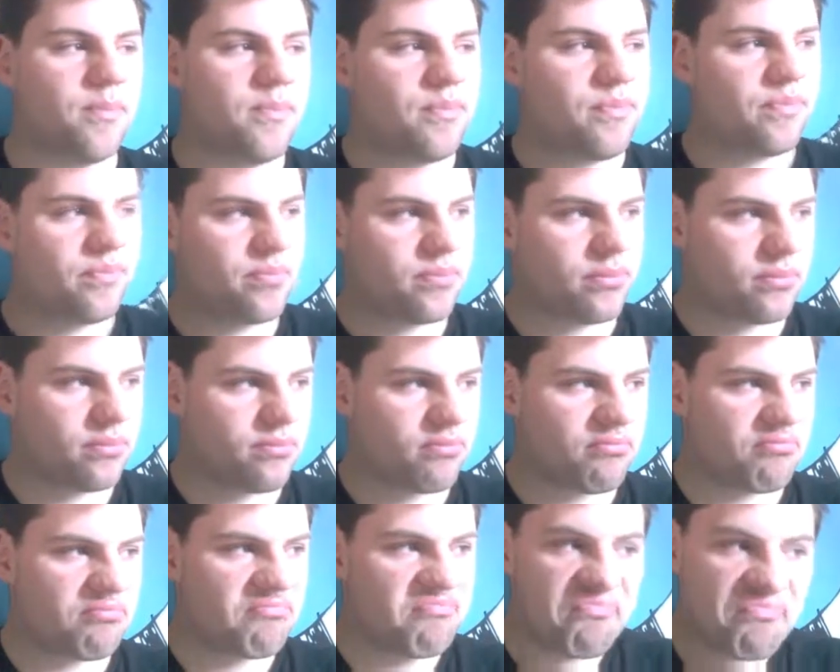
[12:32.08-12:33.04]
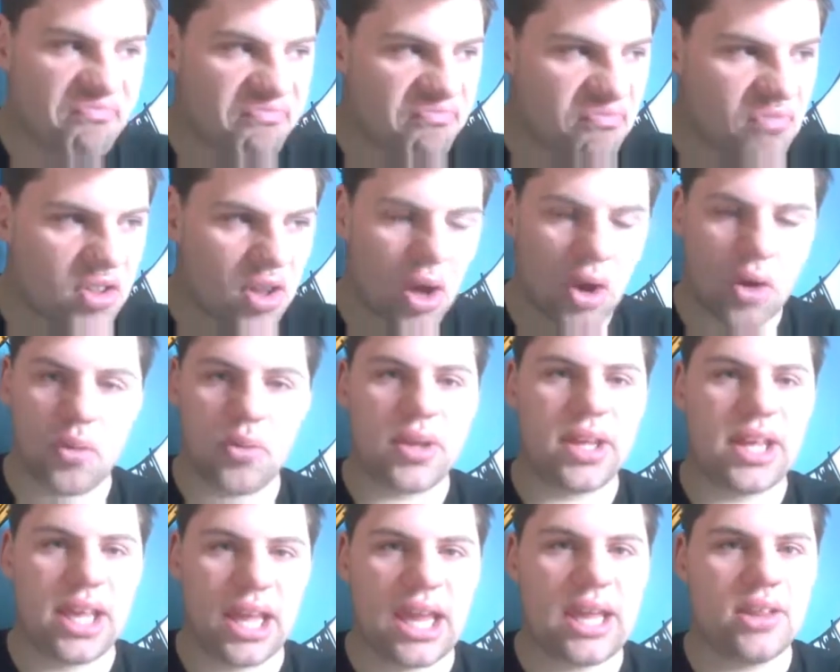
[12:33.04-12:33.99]
So you know what you're going to
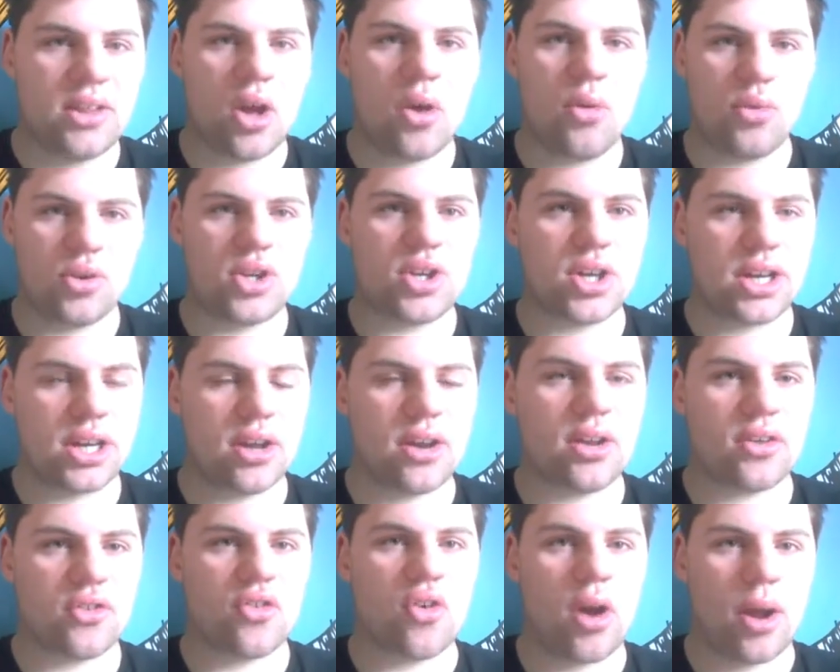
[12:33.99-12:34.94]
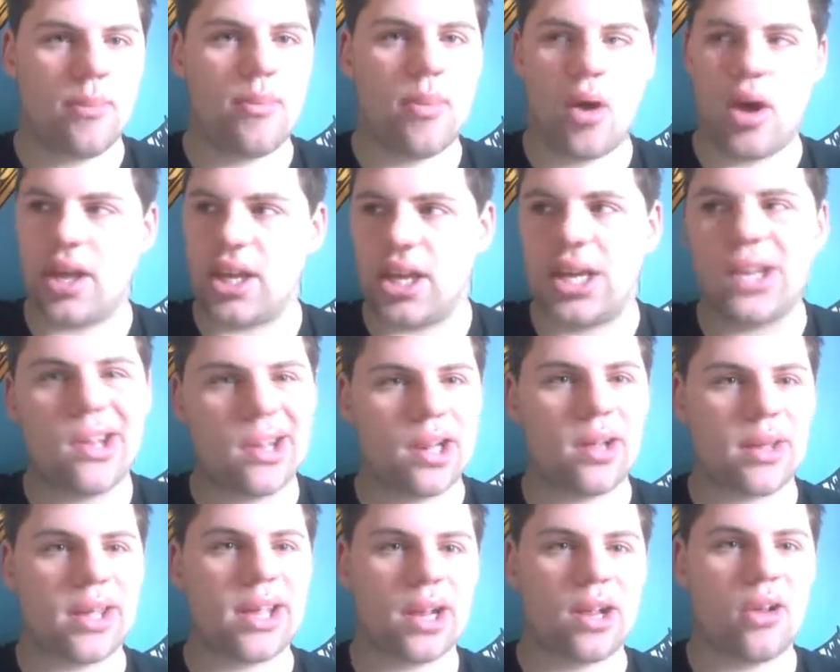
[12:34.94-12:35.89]
try and buy. You're going to end up getting a lot of starter
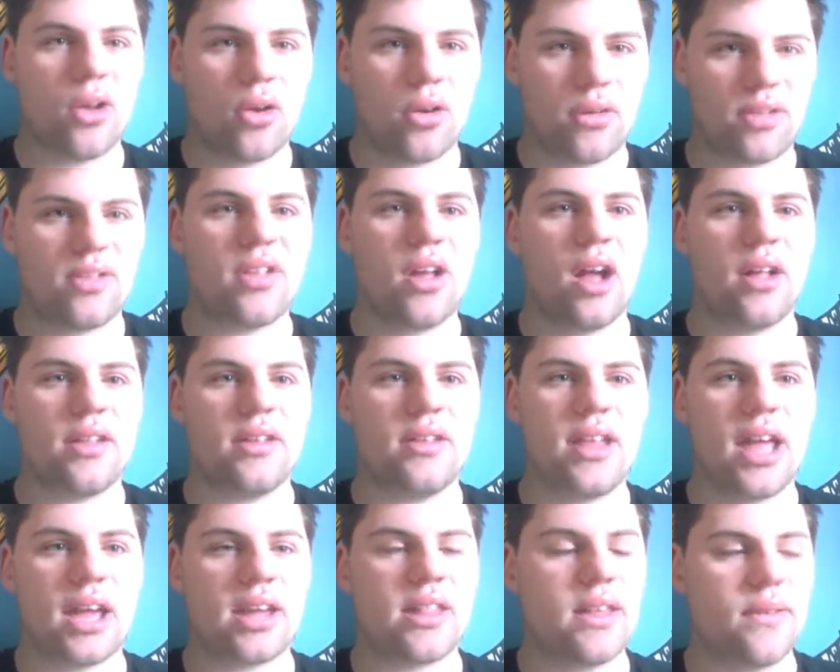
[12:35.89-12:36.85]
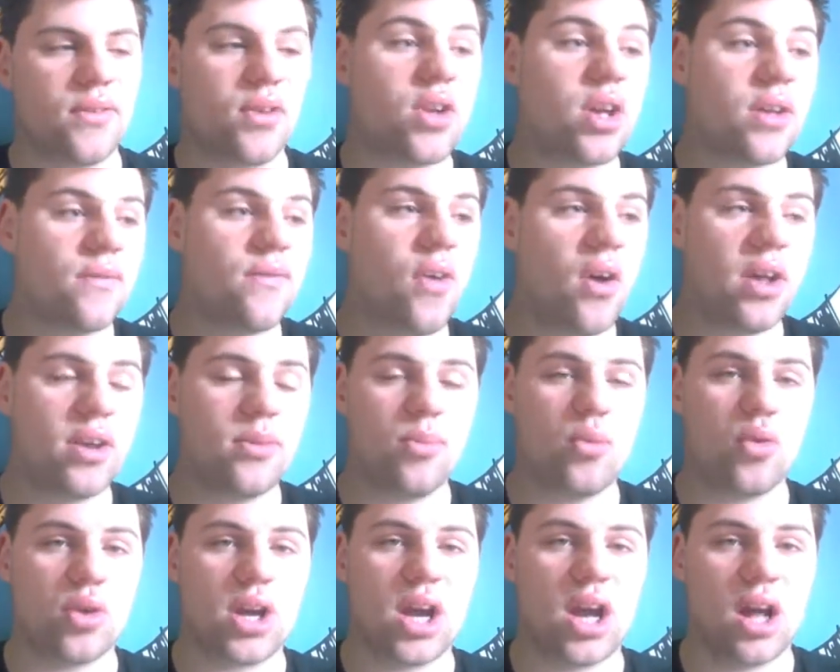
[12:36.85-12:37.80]
decks. If you can find more cards, that's great,
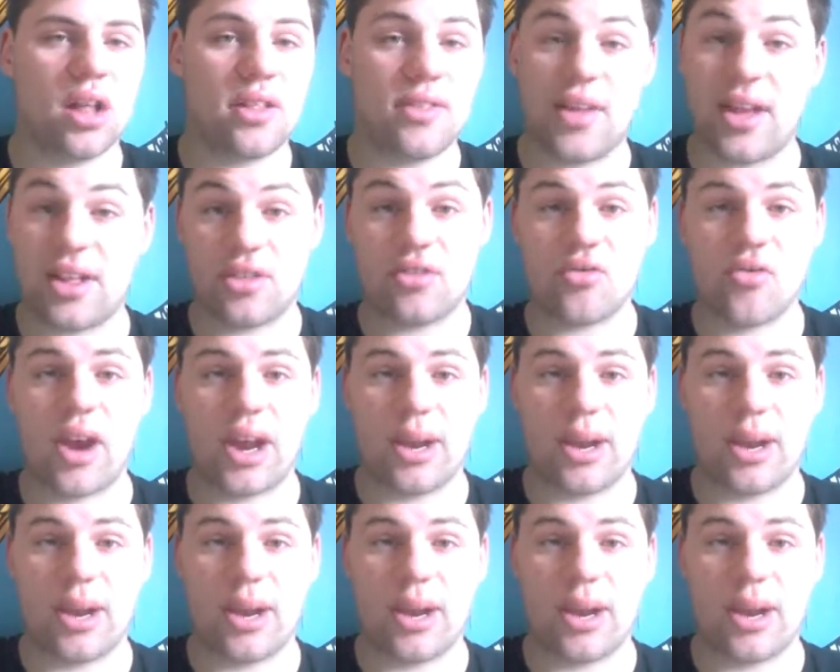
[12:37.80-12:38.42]
and build off of that.